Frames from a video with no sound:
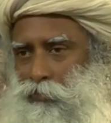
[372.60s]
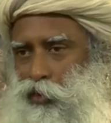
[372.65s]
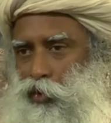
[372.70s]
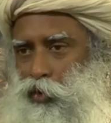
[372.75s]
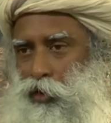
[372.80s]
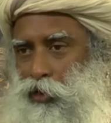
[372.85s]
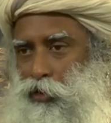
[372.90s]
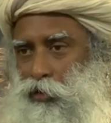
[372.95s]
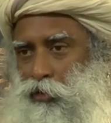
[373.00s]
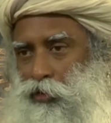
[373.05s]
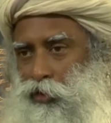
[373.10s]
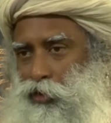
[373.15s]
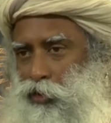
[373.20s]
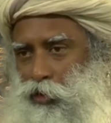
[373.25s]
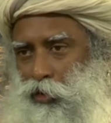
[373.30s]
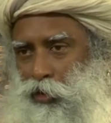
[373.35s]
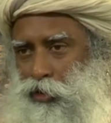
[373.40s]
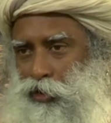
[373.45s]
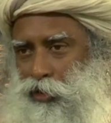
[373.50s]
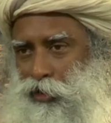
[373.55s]
you can do this
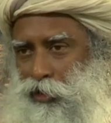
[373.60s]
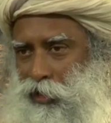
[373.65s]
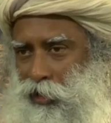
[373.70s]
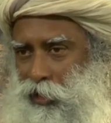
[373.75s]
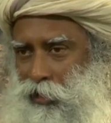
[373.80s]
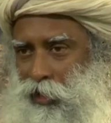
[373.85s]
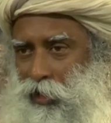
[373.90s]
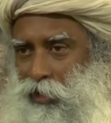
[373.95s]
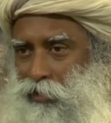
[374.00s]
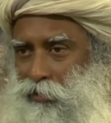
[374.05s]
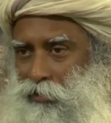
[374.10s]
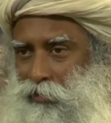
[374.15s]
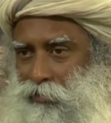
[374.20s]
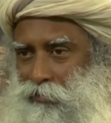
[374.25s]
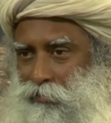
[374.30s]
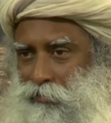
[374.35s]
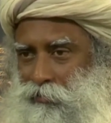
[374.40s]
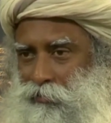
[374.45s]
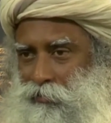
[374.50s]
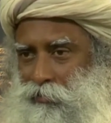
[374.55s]
consciously, right?
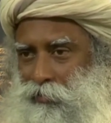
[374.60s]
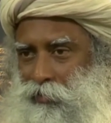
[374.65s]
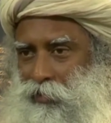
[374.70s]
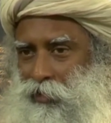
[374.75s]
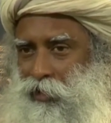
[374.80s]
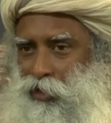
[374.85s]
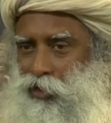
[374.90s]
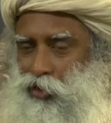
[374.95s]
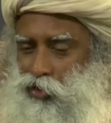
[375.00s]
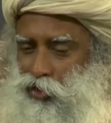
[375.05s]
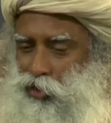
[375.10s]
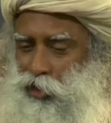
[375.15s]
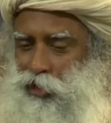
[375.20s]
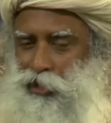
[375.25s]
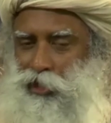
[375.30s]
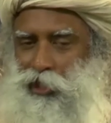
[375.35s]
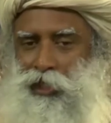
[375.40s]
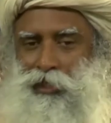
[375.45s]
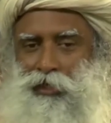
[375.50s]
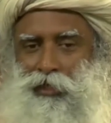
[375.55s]

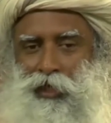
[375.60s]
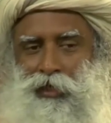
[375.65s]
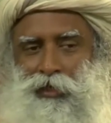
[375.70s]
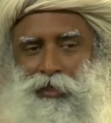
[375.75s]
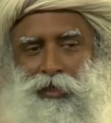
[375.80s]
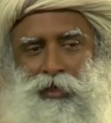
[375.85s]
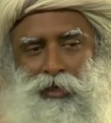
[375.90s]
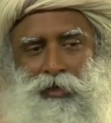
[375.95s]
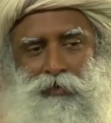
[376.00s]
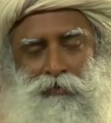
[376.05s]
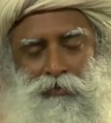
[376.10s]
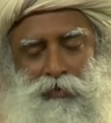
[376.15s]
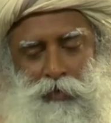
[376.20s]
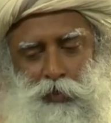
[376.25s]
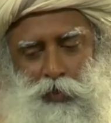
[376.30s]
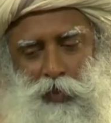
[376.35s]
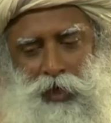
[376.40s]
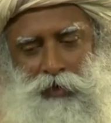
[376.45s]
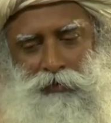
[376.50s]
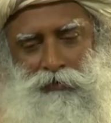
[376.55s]
Just like that,
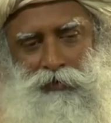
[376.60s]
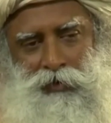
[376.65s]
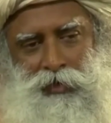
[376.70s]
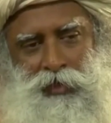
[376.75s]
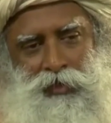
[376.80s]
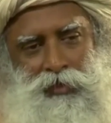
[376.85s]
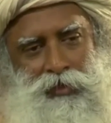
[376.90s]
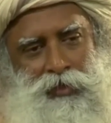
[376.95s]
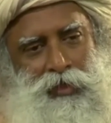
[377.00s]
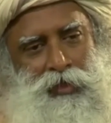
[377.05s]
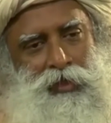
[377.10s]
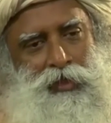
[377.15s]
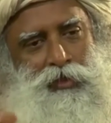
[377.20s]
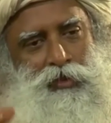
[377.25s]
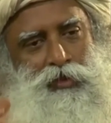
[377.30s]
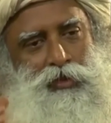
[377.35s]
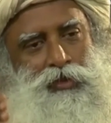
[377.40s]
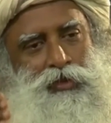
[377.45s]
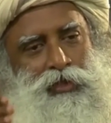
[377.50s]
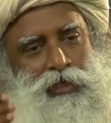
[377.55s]
from wakefulness
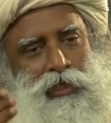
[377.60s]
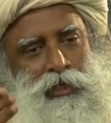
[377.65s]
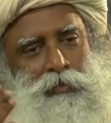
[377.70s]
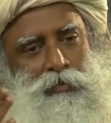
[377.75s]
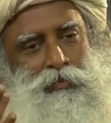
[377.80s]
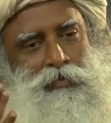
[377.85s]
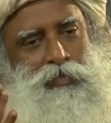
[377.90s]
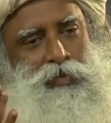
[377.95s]
to sleep.